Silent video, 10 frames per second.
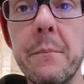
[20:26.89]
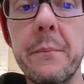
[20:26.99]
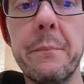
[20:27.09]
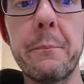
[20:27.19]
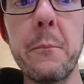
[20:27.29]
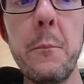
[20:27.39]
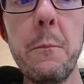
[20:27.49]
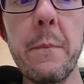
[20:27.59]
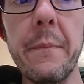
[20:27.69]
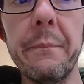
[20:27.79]

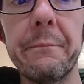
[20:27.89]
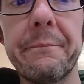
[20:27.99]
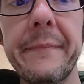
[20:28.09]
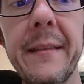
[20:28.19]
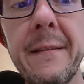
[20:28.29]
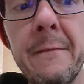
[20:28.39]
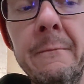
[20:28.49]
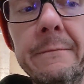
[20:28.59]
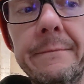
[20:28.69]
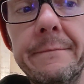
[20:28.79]

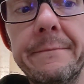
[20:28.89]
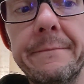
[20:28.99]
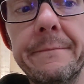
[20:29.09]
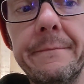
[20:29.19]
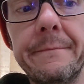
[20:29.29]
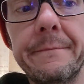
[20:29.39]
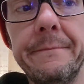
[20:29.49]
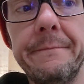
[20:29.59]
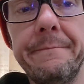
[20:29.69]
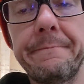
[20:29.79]

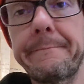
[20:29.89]
Nobody speaks.